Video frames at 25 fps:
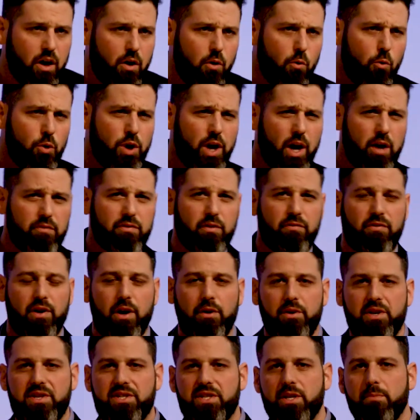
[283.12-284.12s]
we have a
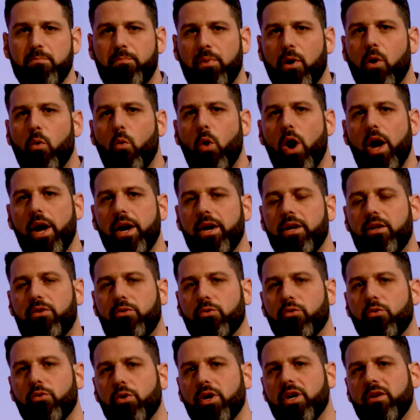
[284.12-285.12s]
very simple way
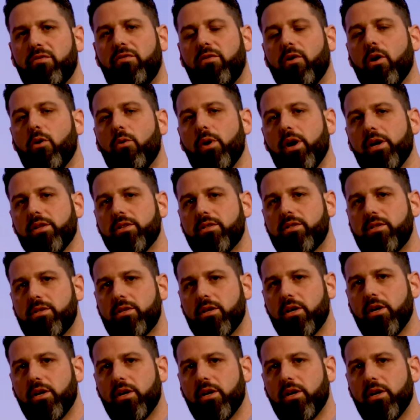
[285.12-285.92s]
to influence